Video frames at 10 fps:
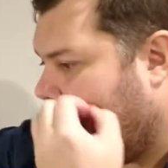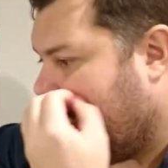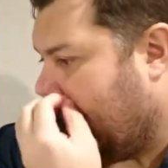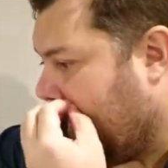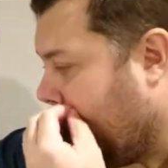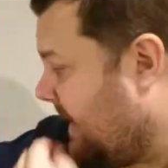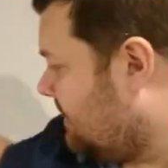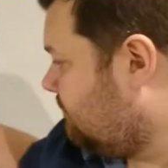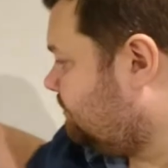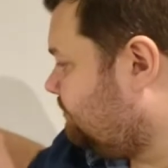
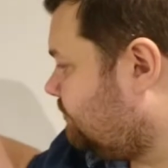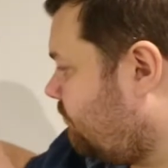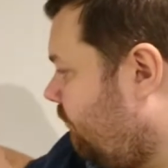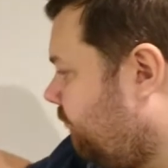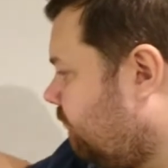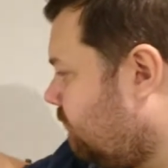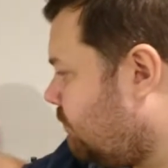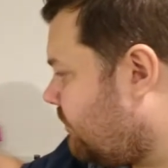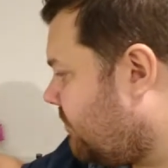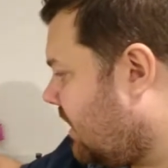
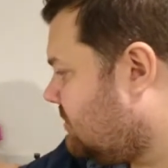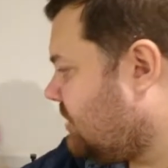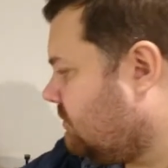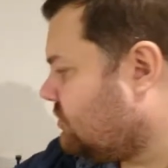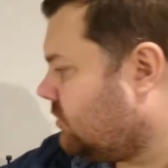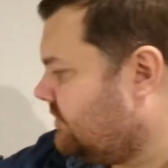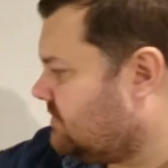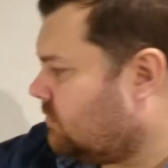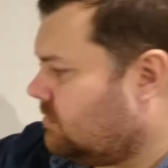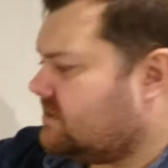So soy
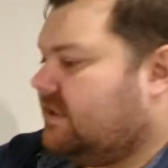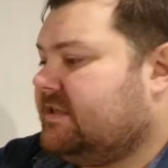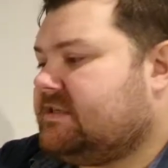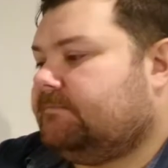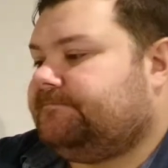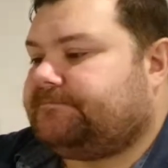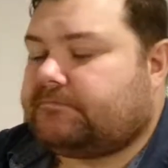sauces,